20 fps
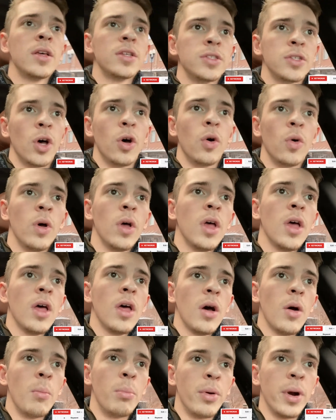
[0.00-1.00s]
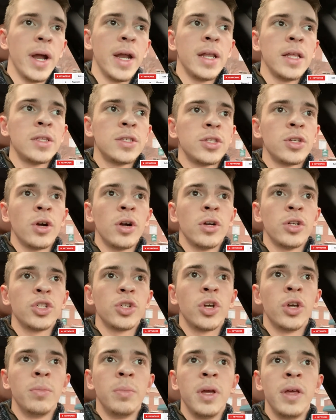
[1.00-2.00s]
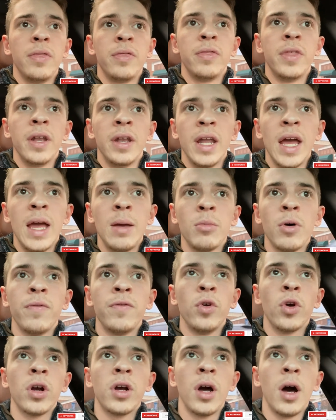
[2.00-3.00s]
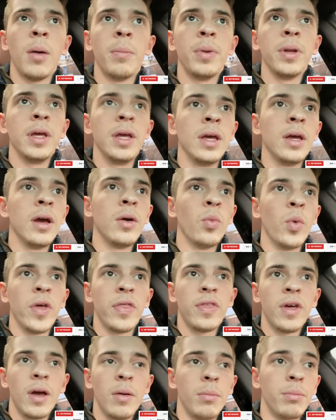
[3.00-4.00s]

So branded search could be the name of your company with